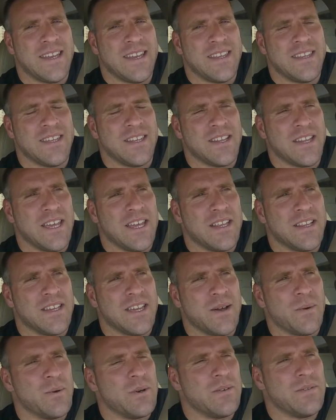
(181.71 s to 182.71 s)
and then
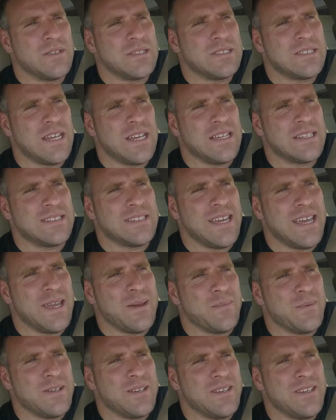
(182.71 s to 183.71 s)
lately, I won't even say his
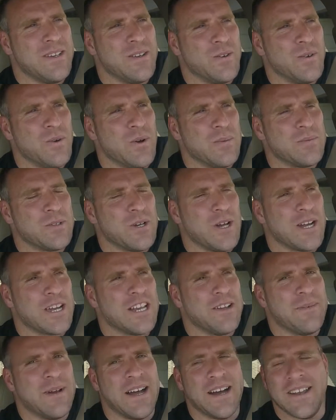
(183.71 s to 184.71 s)
name, but who I'm
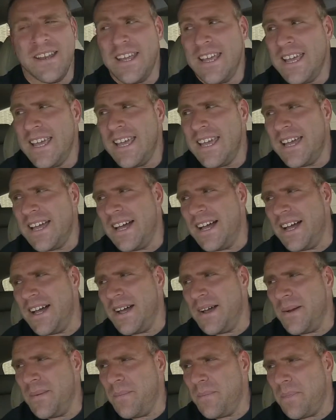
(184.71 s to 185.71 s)
talking about,
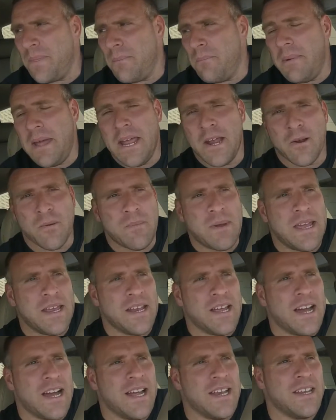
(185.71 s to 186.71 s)
may or may
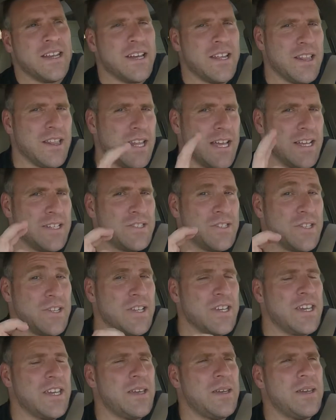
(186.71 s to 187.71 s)
not
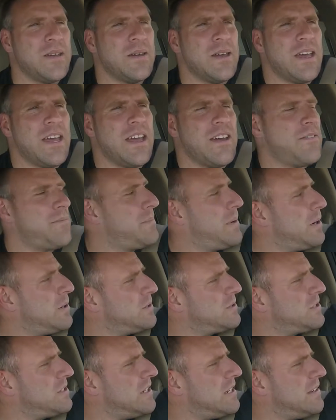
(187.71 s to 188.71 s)
allegedly have
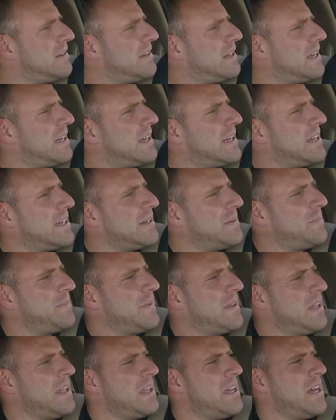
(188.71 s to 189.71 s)
posted
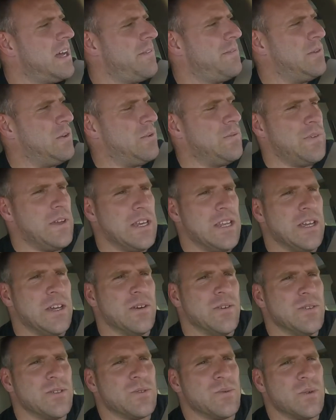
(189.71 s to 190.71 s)
a few
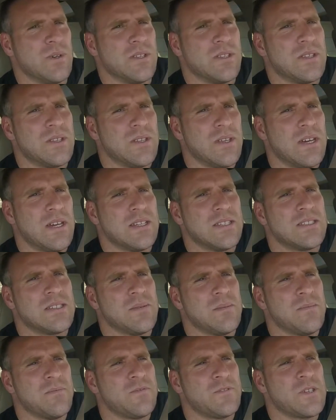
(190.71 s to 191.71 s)
videos with
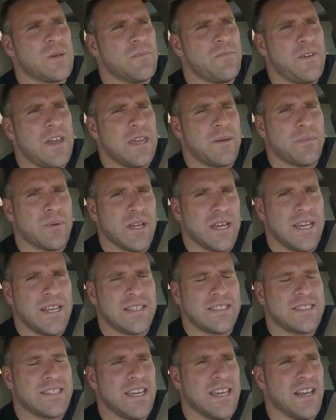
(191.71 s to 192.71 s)
some fake
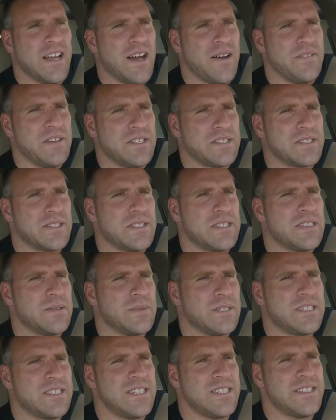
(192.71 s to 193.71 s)
plates and obviously
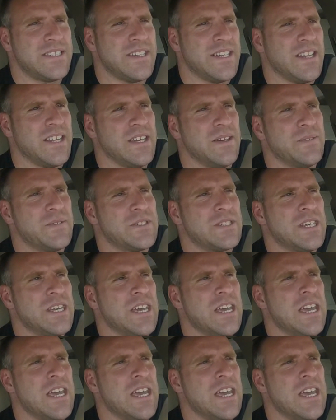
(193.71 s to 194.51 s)
some assisted lifts.